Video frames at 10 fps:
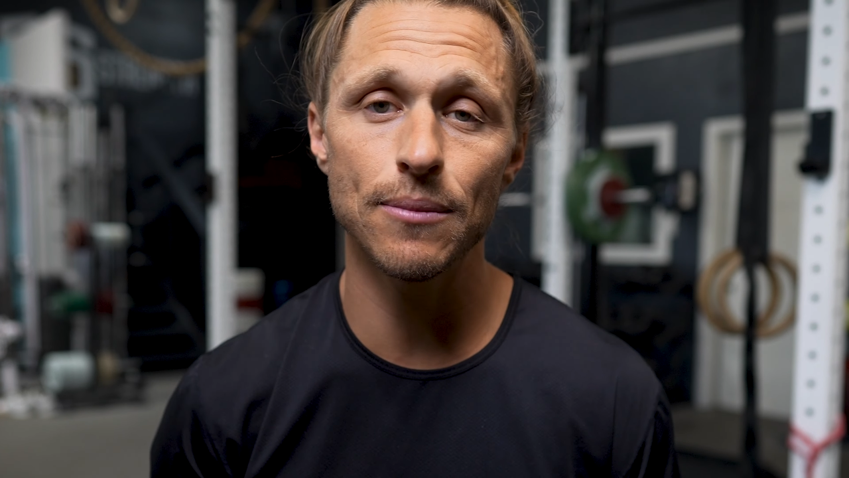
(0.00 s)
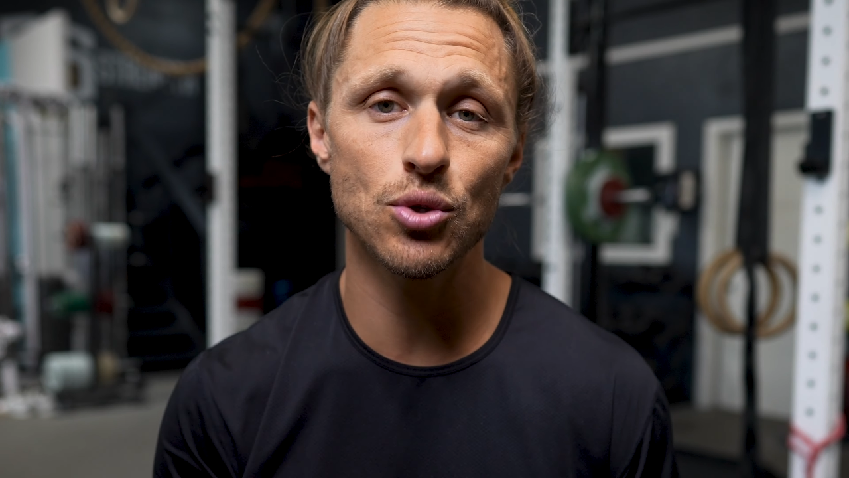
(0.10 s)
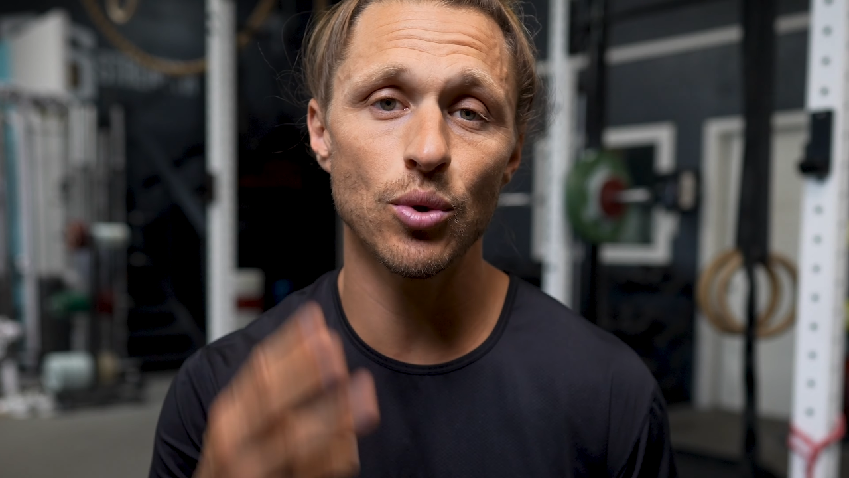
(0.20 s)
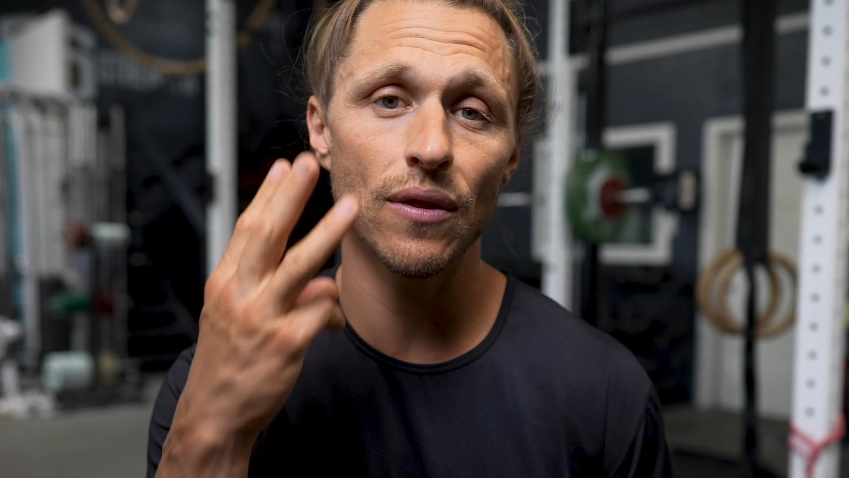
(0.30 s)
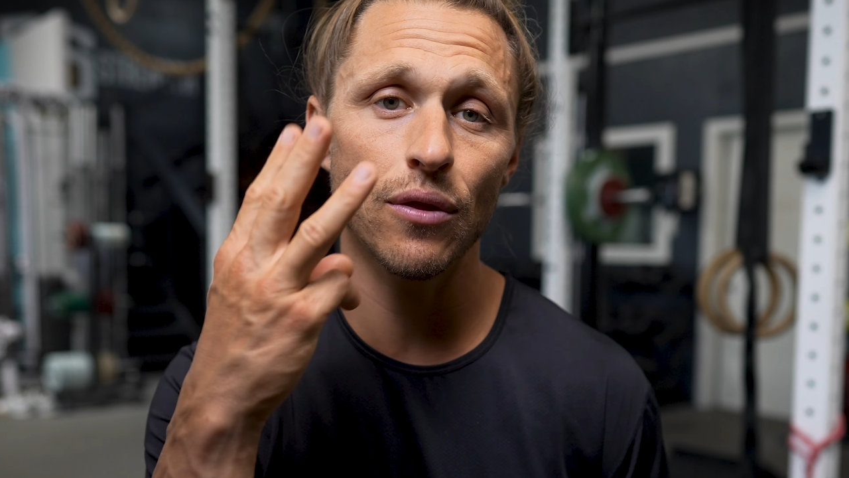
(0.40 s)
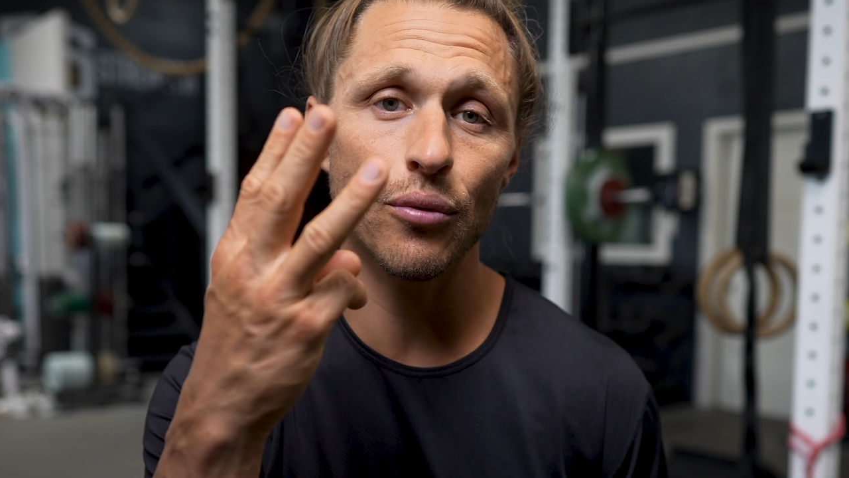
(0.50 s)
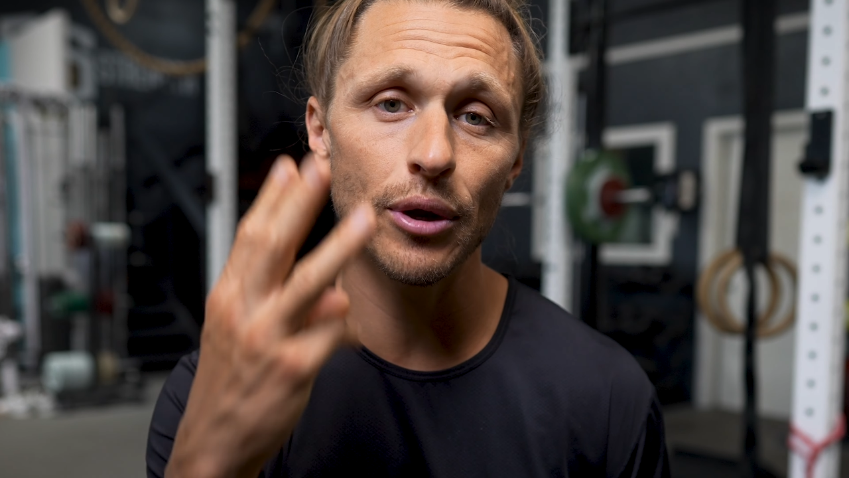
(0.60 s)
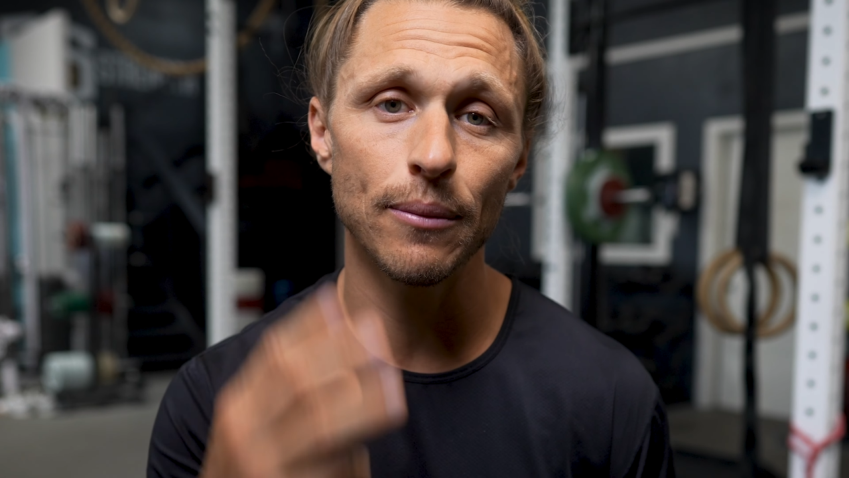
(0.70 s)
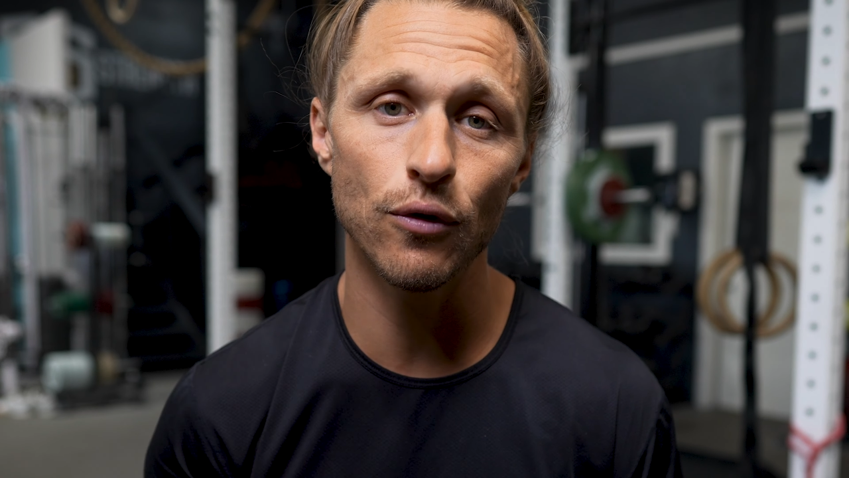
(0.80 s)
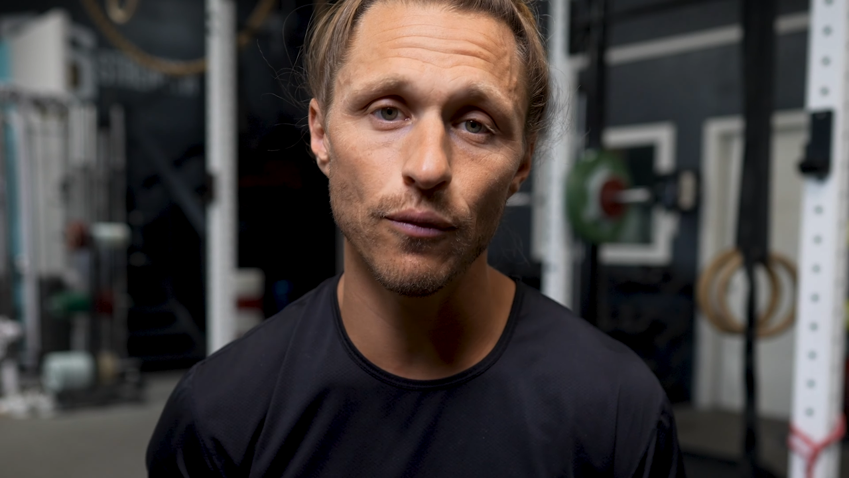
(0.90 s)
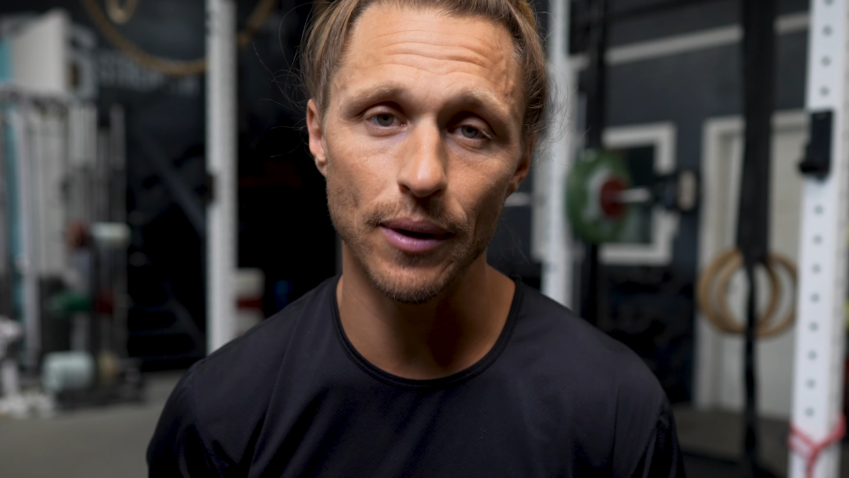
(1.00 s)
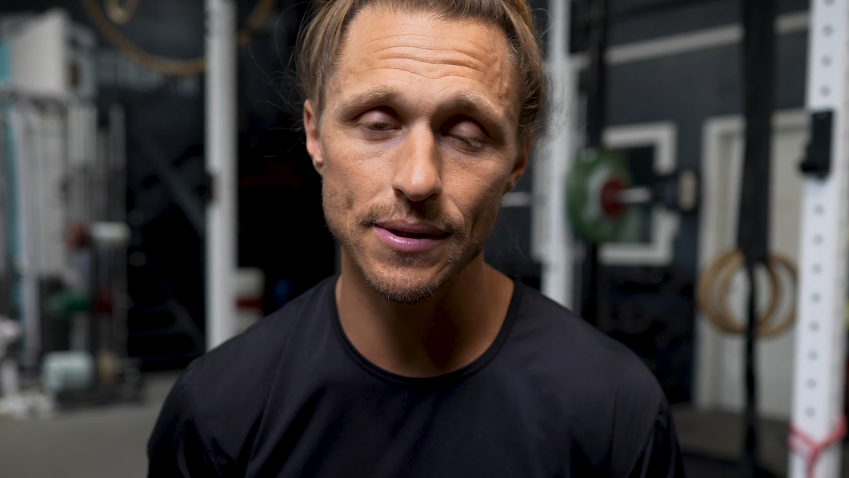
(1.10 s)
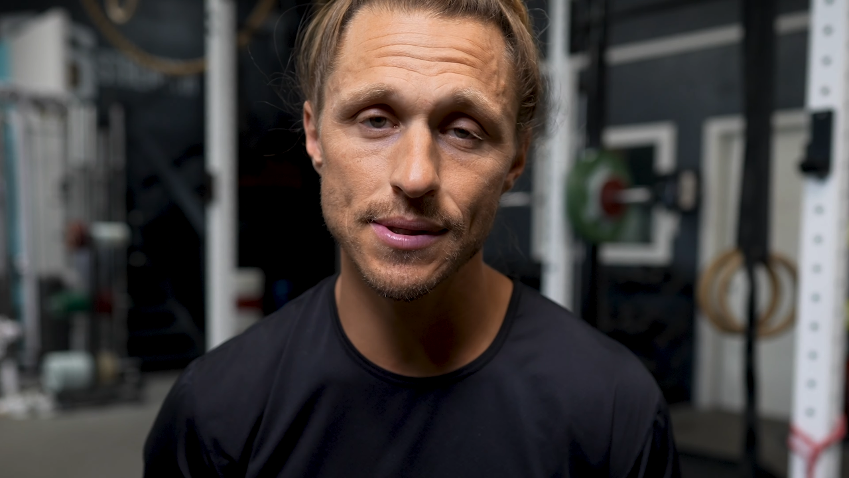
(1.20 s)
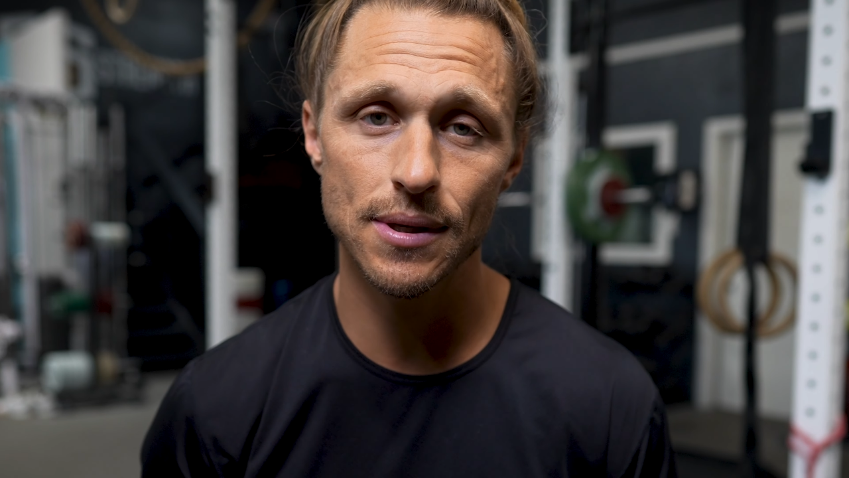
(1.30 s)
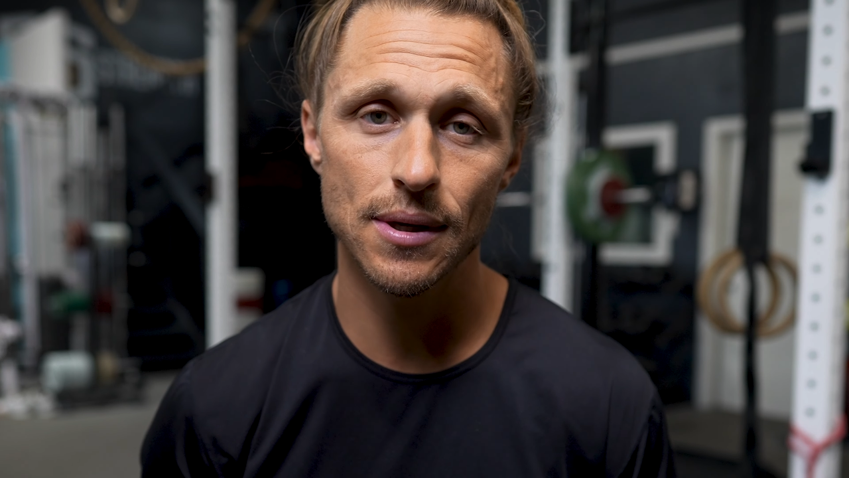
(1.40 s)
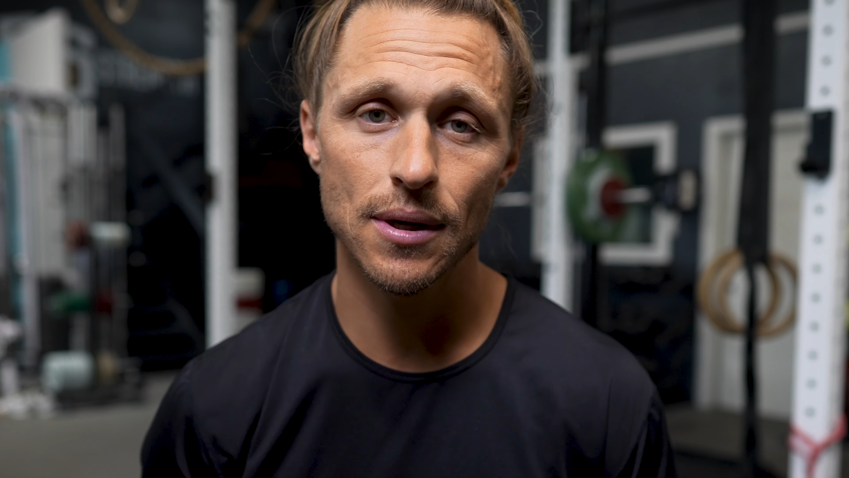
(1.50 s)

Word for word: between three movements,